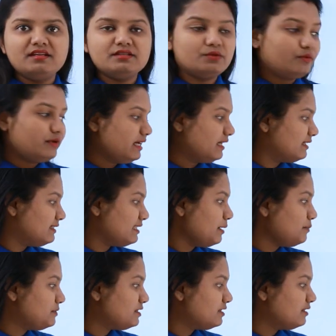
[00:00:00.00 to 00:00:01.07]
So
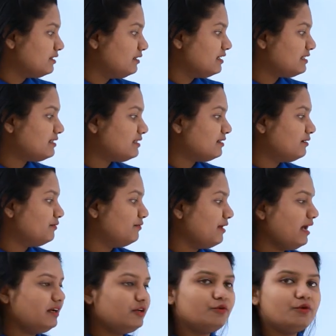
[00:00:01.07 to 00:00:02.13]
except this
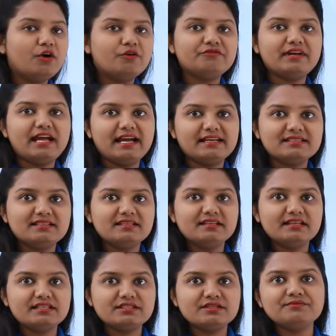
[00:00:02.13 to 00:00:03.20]
value of
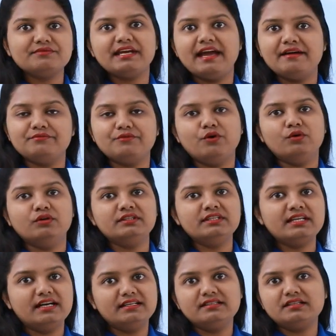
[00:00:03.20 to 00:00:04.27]
acceleration, we have all
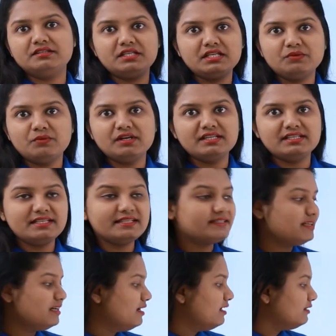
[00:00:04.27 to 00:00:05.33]
the other three quantities
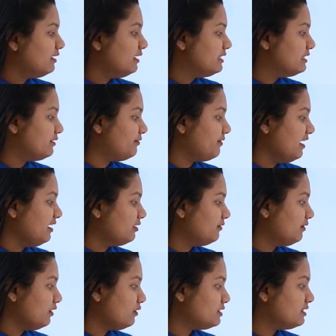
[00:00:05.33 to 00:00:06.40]
that is the final
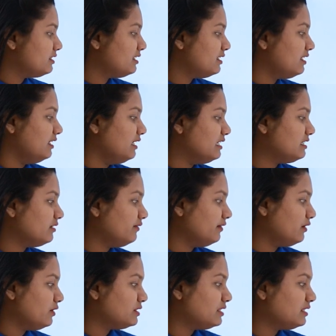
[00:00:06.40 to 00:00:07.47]
velocity, initial
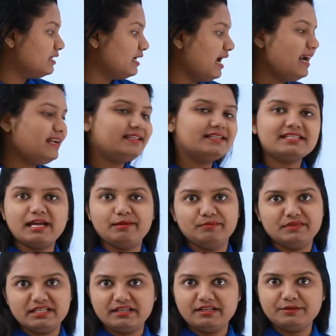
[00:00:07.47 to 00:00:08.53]
velocity and the
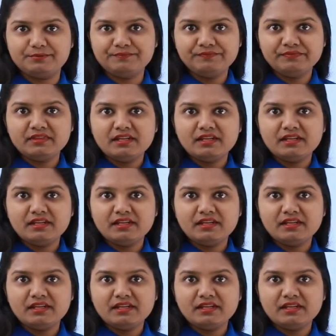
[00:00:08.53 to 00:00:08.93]
time taken.